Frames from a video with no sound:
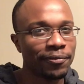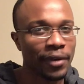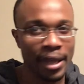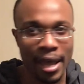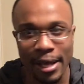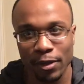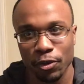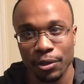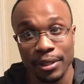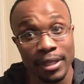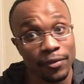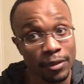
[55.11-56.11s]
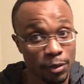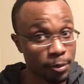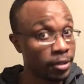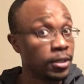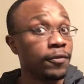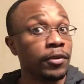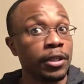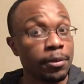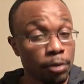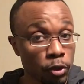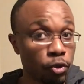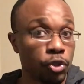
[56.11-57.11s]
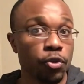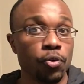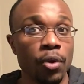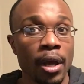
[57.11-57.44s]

Viagra and even specifically Blue Chew